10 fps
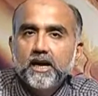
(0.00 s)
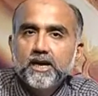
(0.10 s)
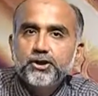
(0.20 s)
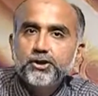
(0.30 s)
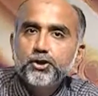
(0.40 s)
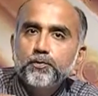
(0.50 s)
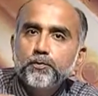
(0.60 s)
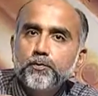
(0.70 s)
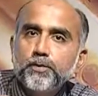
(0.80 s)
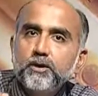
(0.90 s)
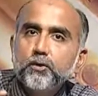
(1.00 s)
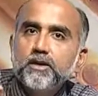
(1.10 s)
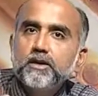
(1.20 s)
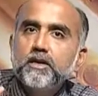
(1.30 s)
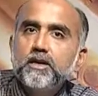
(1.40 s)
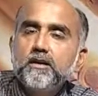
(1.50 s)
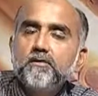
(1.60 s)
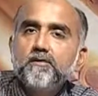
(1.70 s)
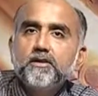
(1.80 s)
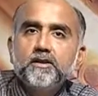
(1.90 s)
I should be going little
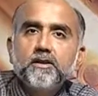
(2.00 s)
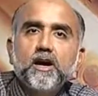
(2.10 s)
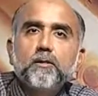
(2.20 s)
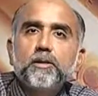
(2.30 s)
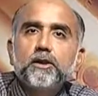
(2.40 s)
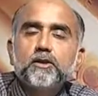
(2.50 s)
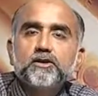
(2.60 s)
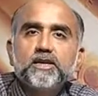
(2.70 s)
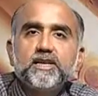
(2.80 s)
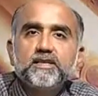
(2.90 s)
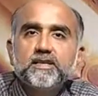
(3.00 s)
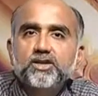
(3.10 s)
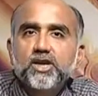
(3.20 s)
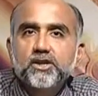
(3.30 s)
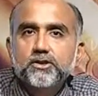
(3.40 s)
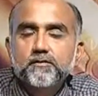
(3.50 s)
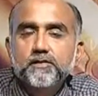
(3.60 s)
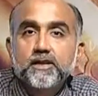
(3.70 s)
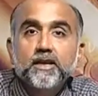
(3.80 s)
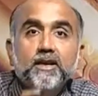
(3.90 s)
further up because there is a chance of it.